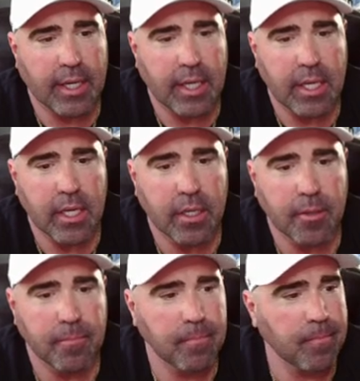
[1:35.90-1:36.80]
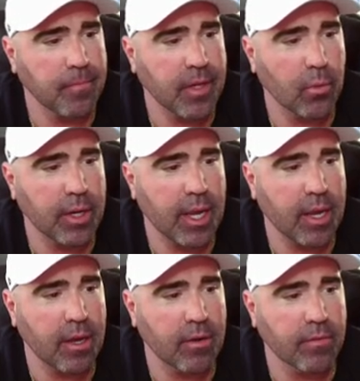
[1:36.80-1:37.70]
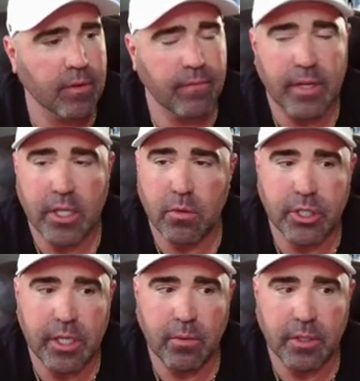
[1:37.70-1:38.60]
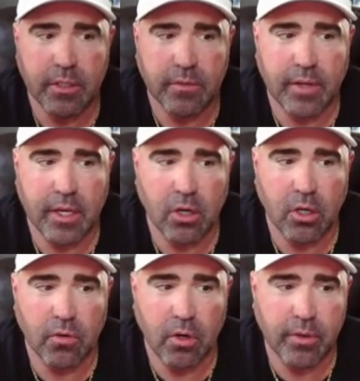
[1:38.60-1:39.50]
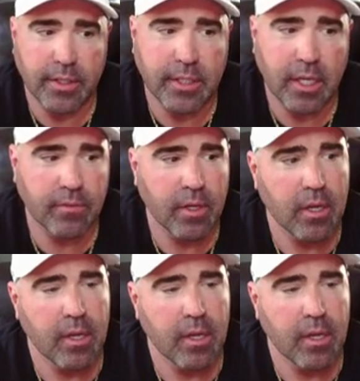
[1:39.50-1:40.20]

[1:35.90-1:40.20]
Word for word: D. We have V U G, which is Vanguard Growth E T F,